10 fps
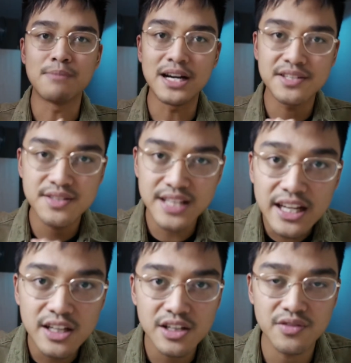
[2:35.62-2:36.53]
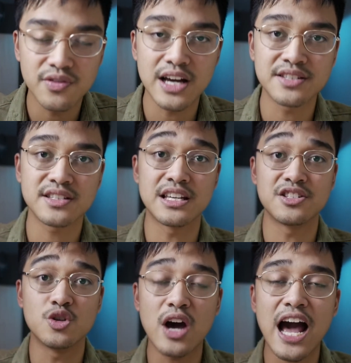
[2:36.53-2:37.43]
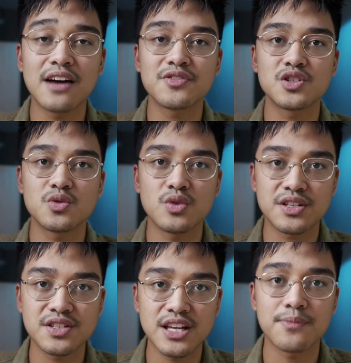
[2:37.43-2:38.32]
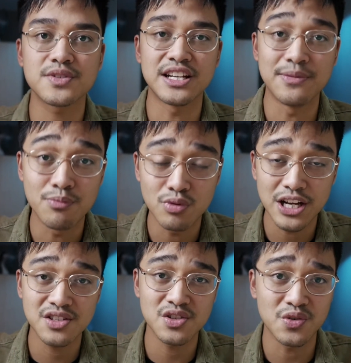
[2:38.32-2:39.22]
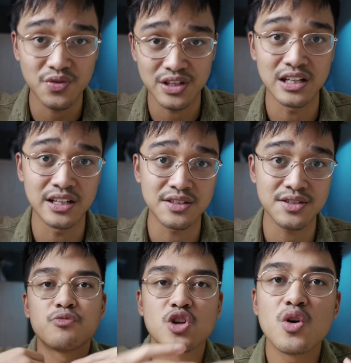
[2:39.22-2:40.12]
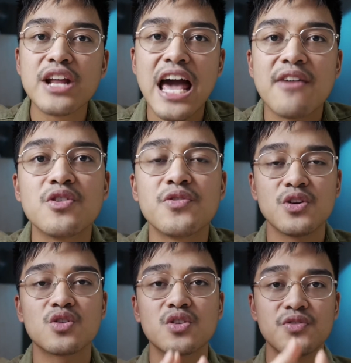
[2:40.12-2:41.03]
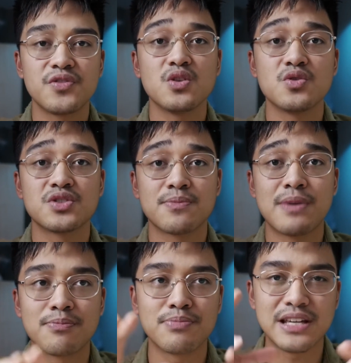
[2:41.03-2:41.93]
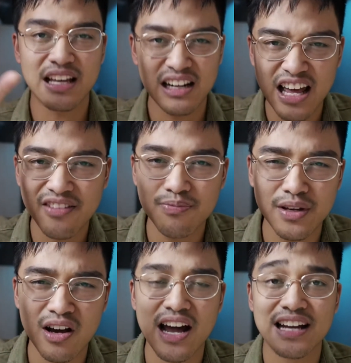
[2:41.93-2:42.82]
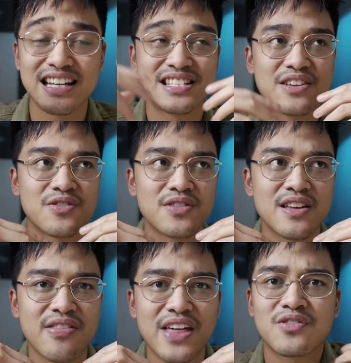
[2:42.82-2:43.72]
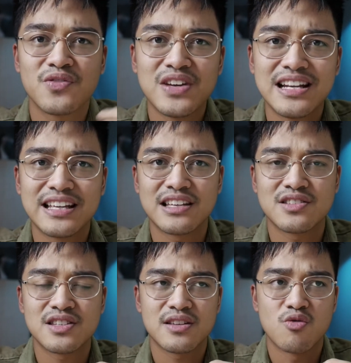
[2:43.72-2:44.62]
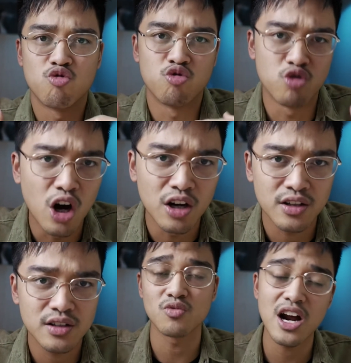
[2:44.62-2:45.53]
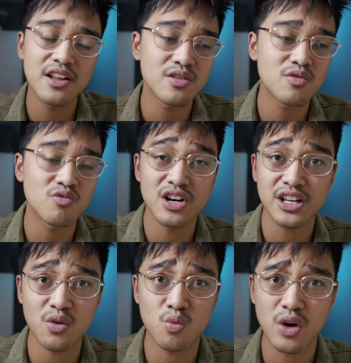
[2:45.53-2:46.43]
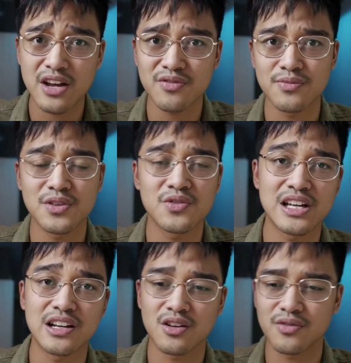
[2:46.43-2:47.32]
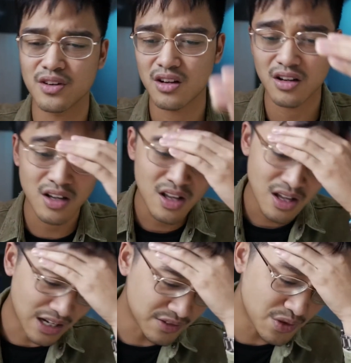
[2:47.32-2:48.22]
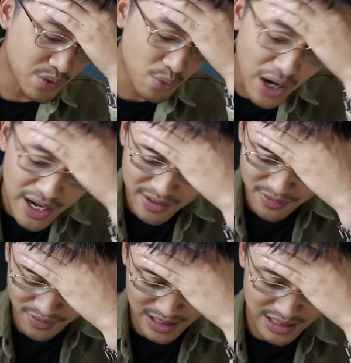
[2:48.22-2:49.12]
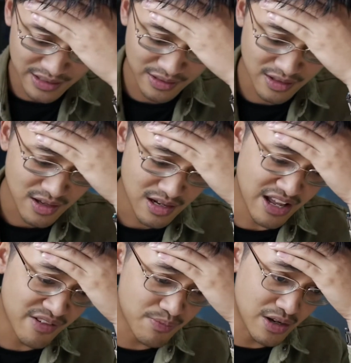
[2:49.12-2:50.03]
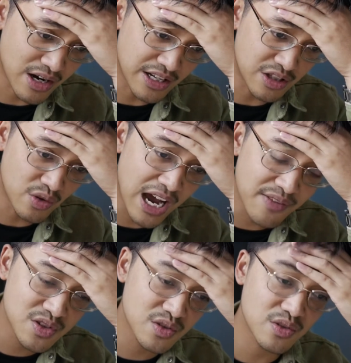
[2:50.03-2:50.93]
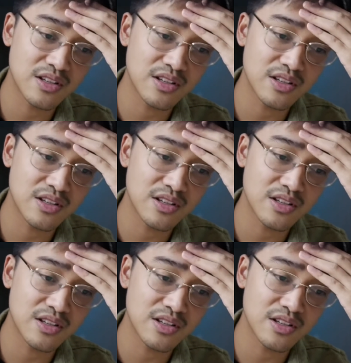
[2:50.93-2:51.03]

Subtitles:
second advice is you have to accept and embrace your feelings. Don't ever feel confused about being left behind as if that feeling is wrong. Rather than running away from the feeling of, I don't know why I'm feeling left behind, you have to